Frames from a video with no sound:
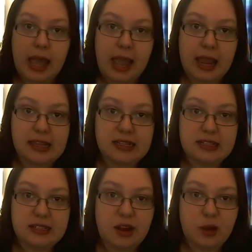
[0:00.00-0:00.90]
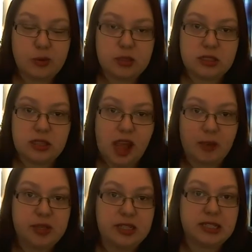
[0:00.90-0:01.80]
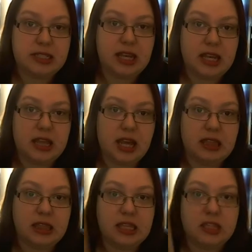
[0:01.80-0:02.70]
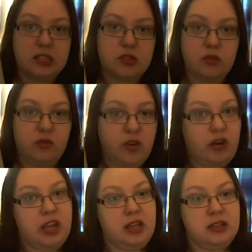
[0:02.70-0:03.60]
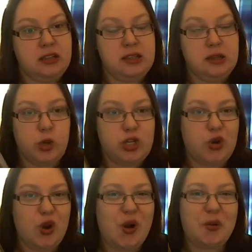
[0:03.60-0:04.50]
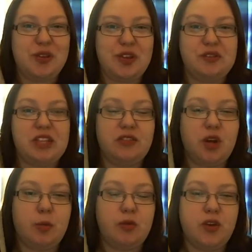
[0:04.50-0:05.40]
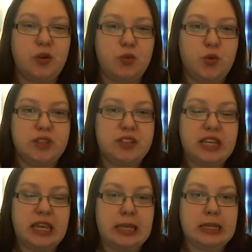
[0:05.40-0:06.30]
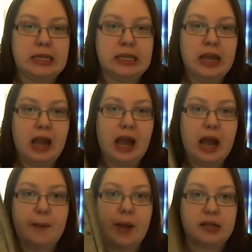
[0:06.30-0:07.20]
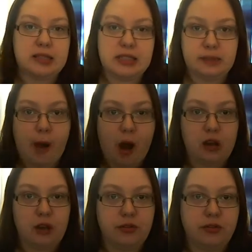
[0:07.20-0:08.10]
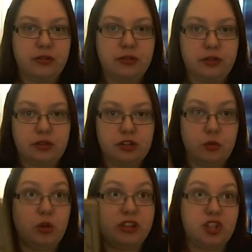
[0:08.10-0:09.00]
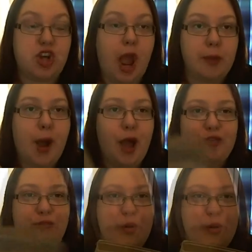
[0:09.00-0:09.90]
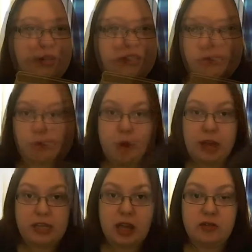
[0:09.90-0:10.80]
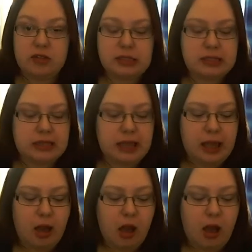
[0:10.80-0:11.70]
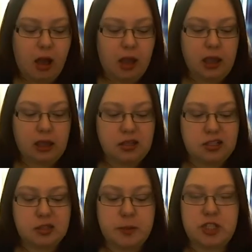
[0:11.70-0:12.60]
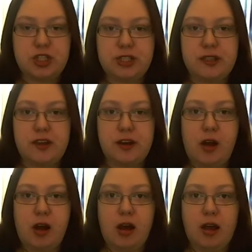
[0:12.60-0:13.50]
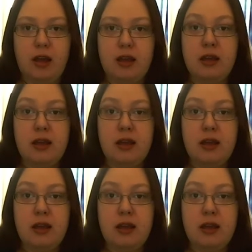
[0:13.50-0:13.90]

and I was happy to see that this very retro copy of David Copperfield was in amongst this pile of, or this giant pile of books. A couple more hardcovers. I just mentioned that I